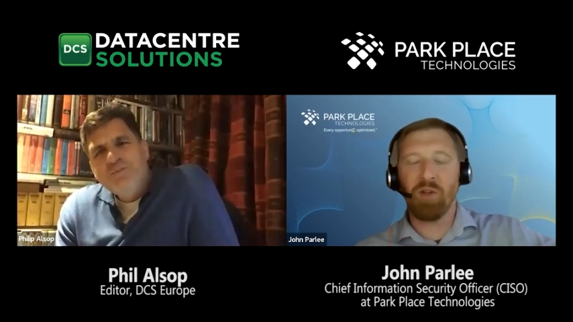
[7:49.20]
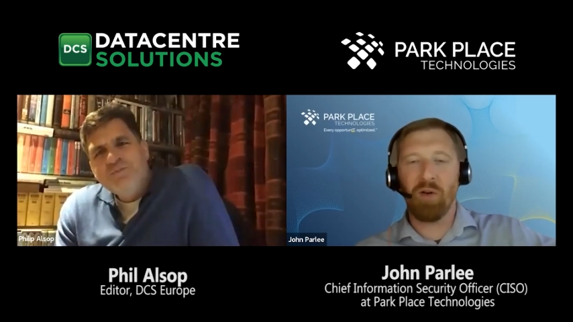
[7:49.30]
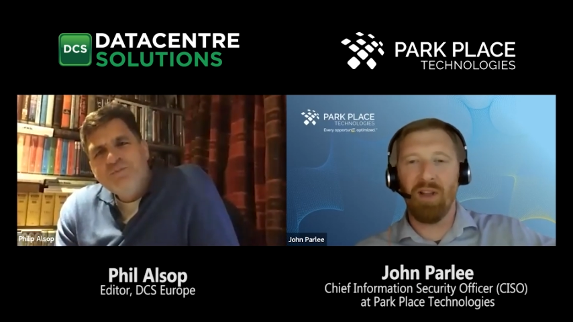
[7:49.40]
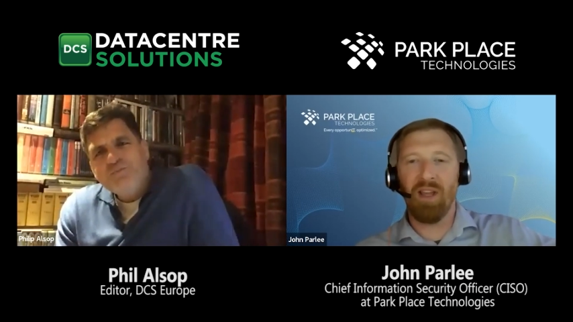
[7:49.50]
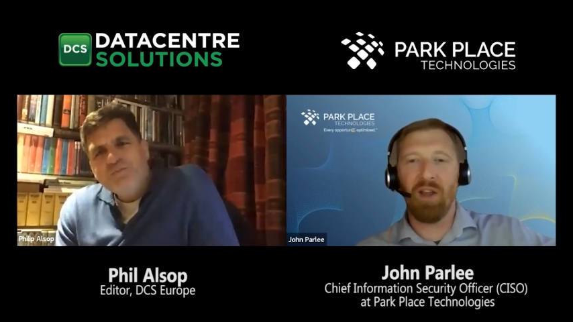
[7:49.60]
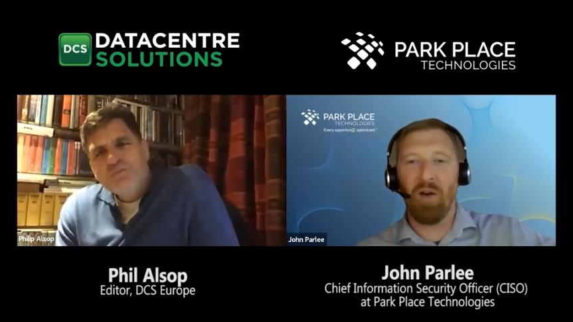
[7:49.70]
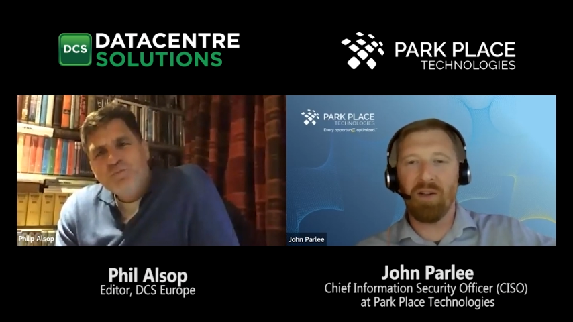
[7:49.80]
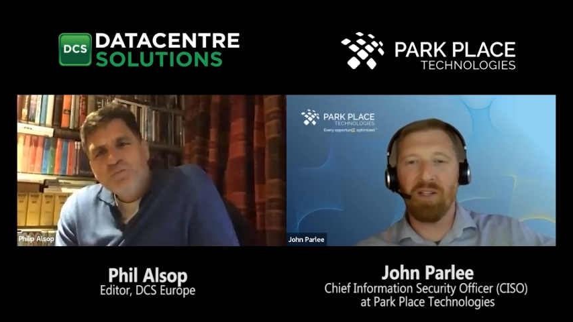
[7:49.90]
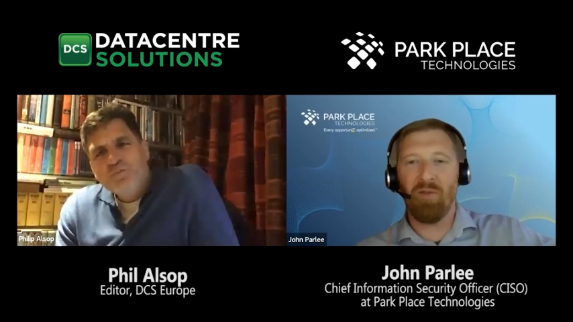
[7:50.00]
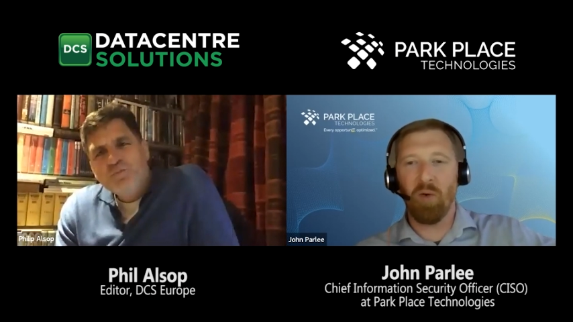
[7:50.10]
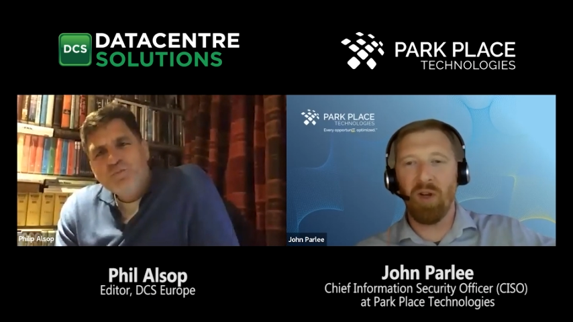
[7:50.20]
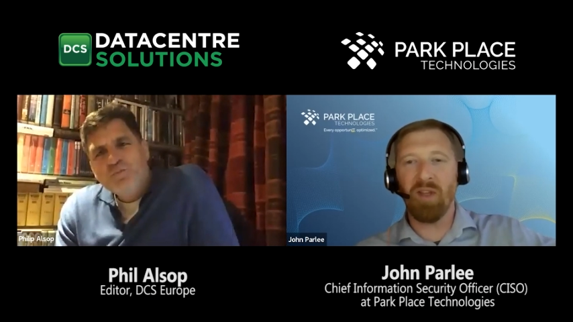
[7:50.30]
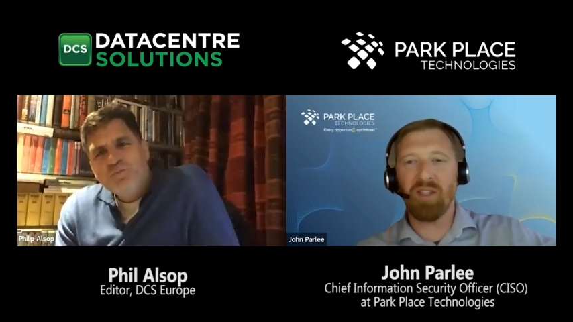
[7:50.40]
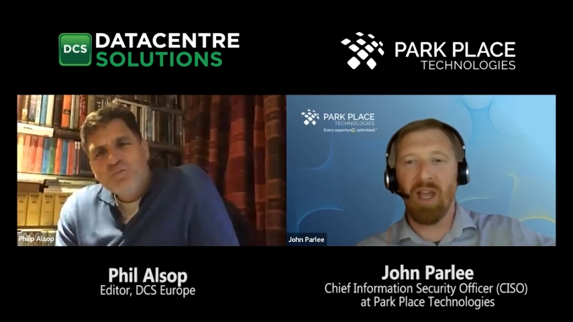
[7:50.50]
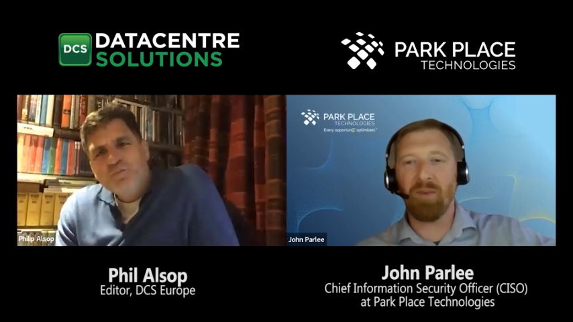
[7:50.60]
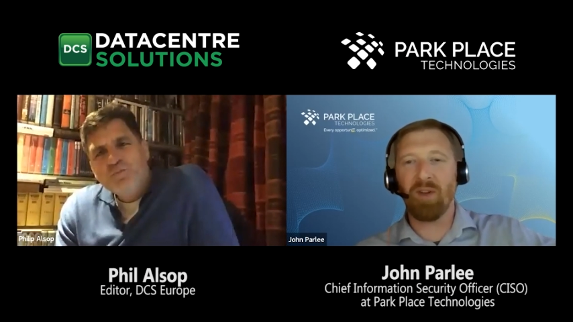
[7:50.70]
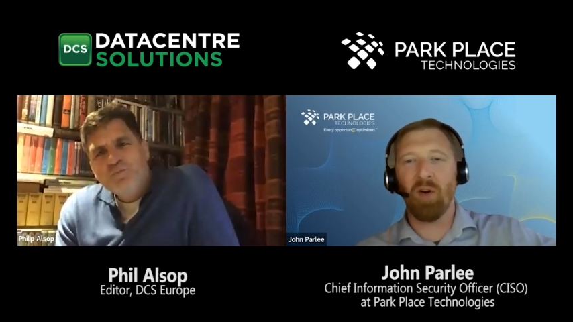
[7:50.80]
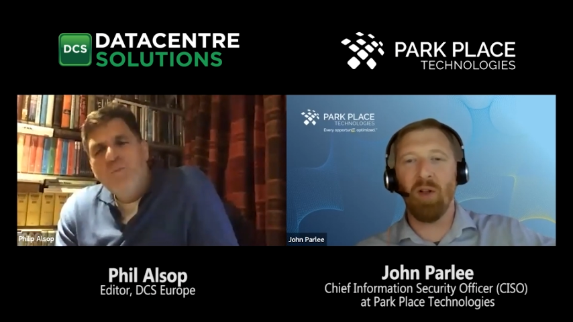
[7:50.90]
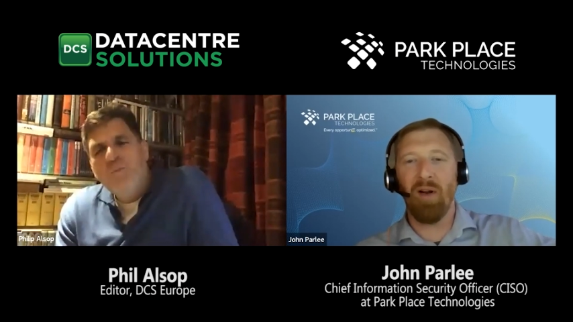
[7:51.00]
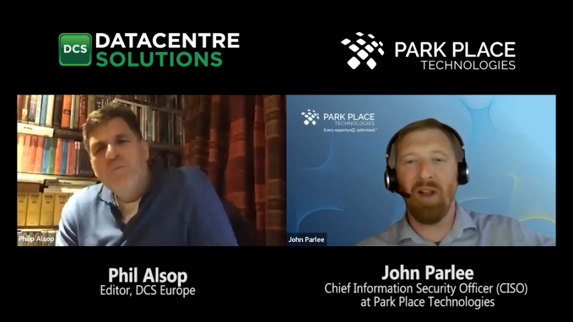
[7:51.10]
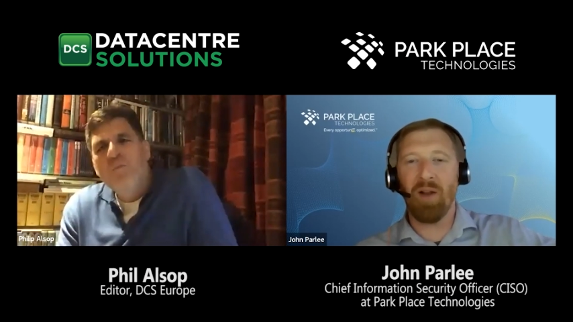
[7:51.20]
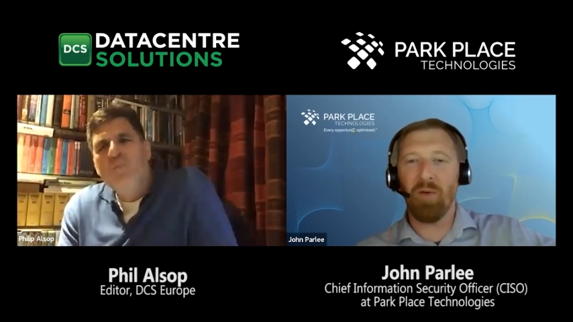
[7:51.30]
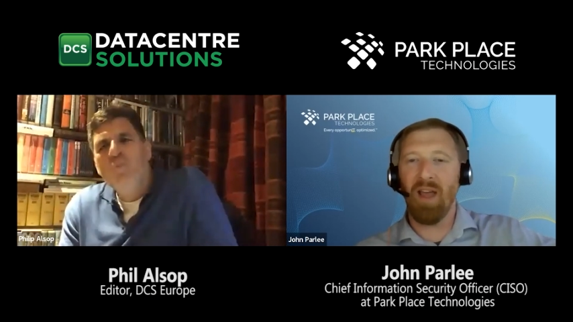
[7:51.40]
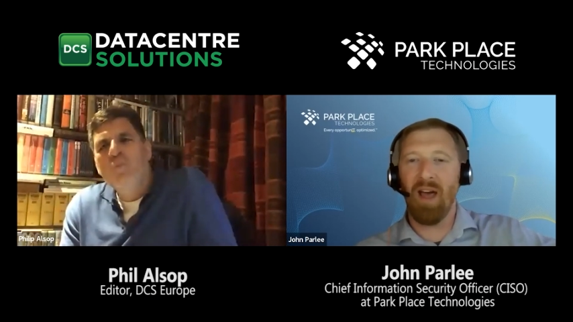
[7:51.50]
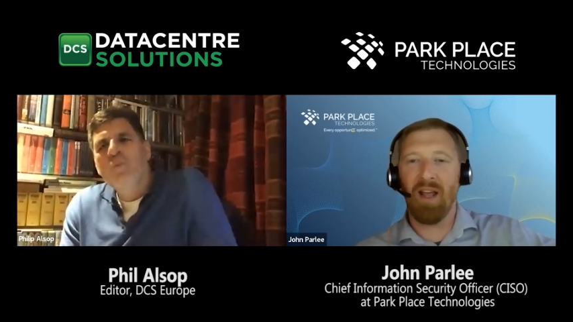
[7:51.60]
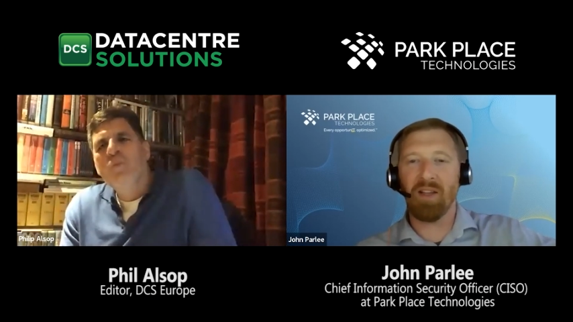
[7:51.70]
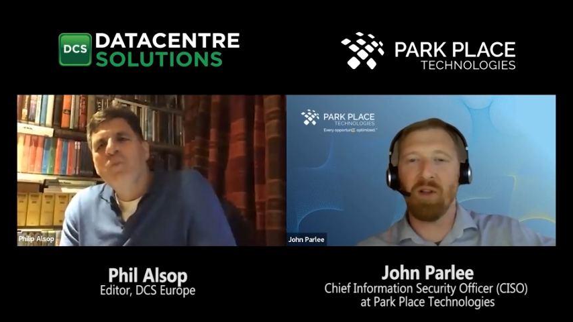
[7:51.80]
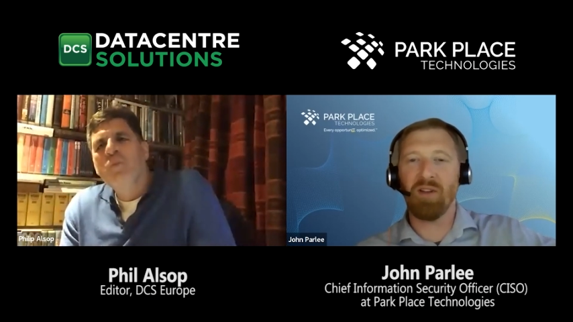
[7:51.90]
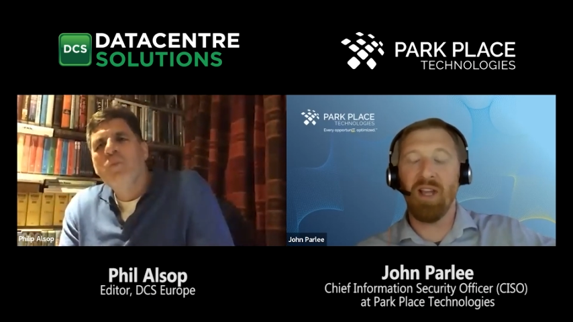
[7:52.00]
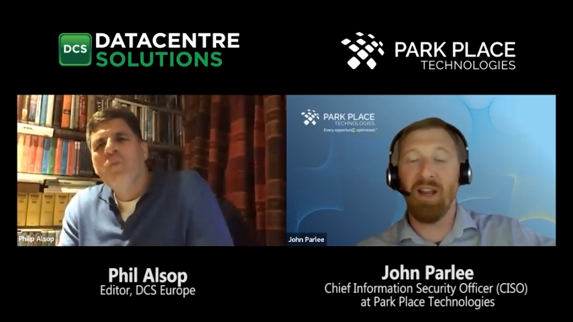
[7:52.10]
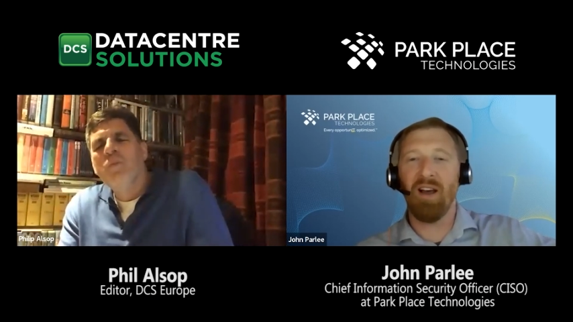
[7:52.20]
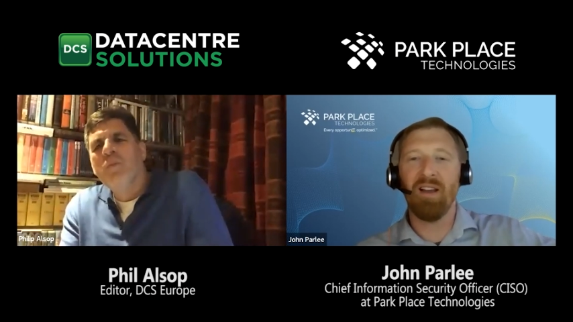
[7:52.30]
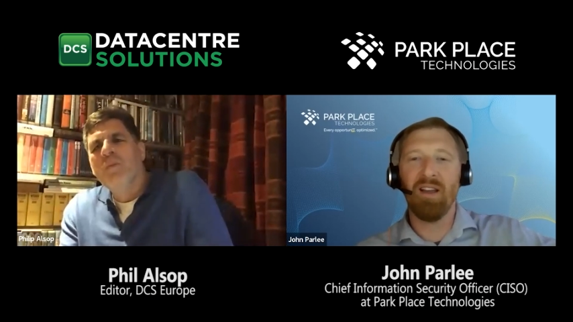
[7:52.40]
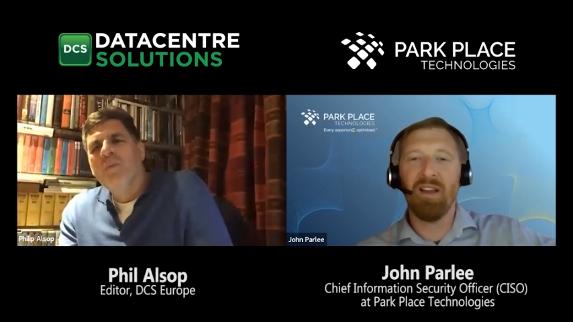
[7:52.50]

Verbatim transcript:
Speaker 1: certainly encourage everyone to be skeptical about anyone that has their data.